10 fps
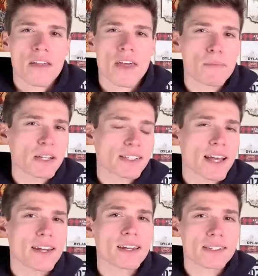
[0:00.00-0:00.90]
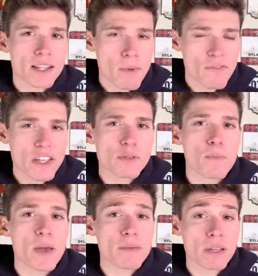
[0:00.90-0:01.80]
That being said, some of this
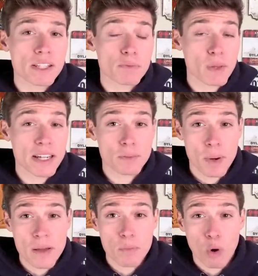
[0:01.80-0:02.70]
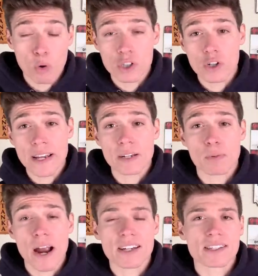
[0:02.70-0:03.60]
may be explained by poor training
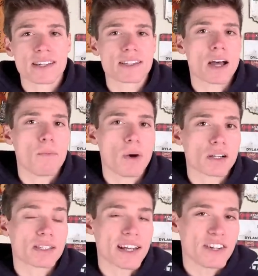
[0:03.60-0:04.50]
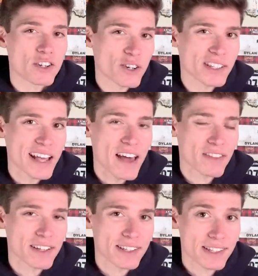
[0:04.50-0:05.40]
practices amongst endurance
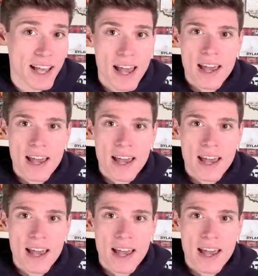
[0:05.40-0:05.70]
athletes,